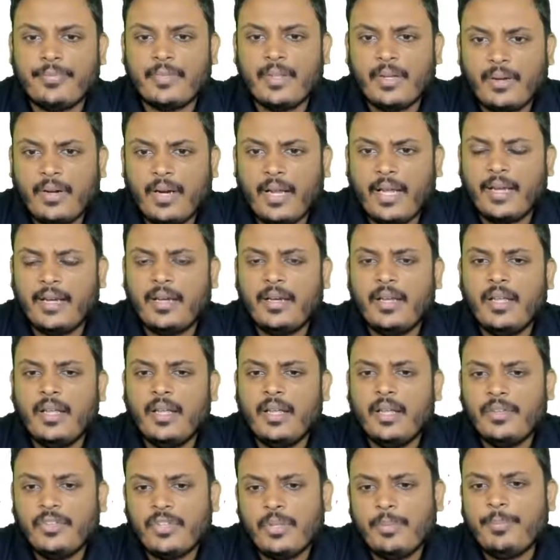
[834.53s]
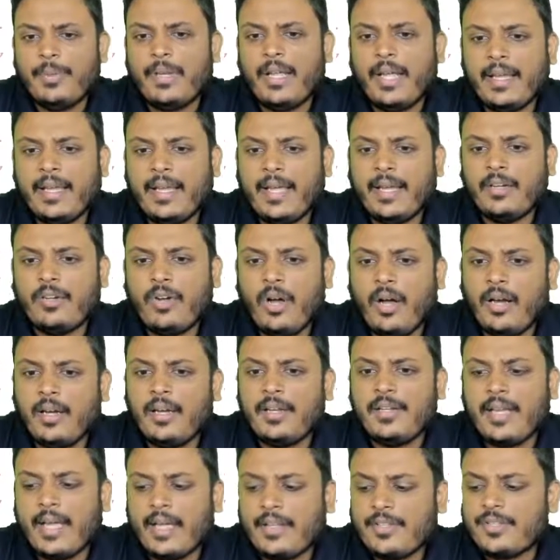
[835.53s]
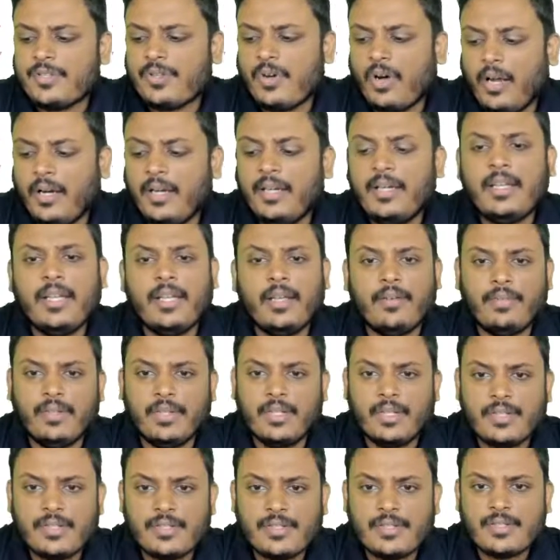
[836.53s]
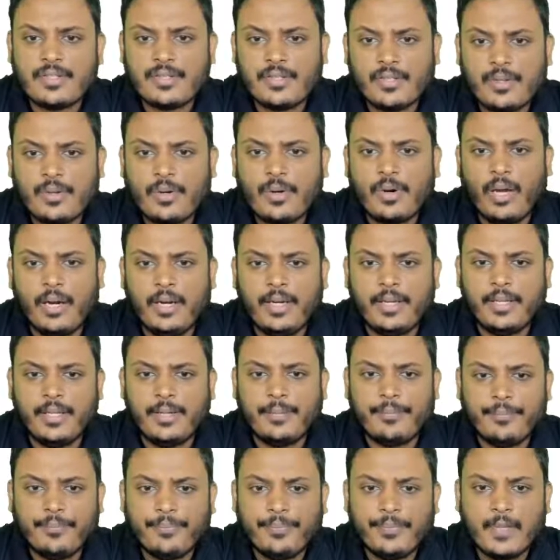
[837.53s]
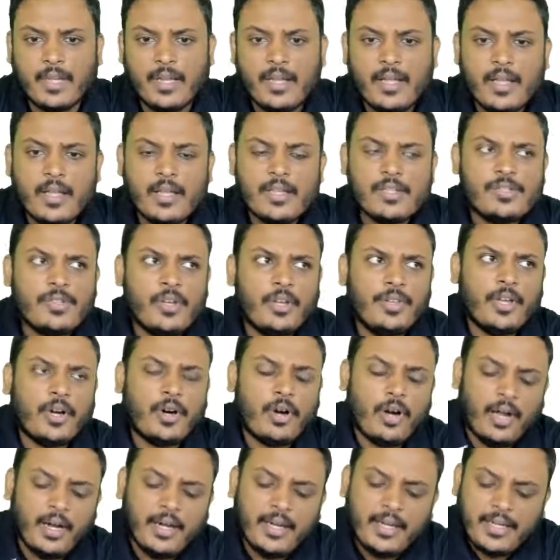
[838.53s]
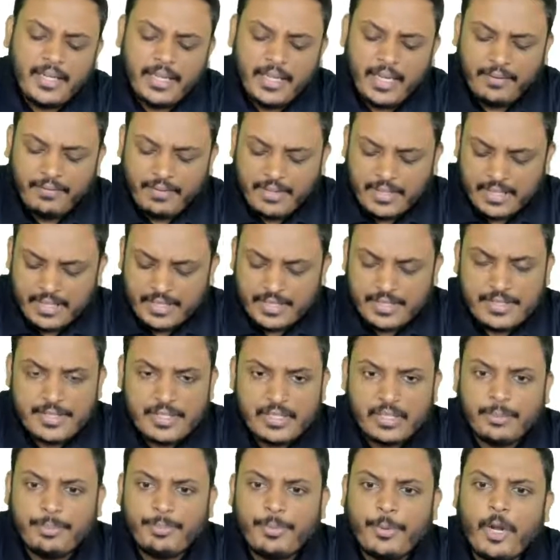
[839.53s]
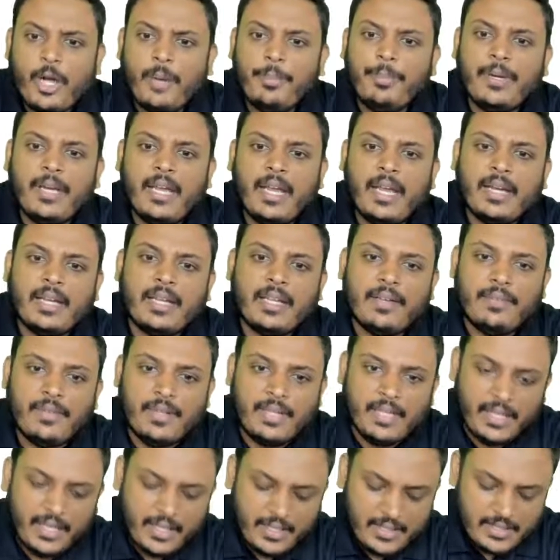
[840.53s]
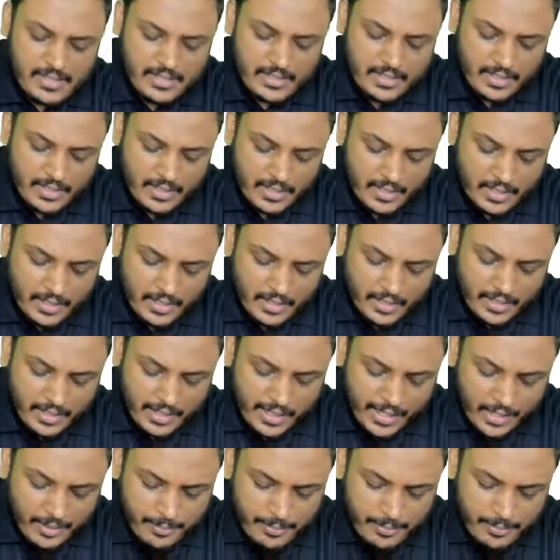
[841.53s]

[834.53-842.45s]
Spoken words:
Right? Simply I can call it as quality evidence. Quality. So the quality evidence, appropriate evidence can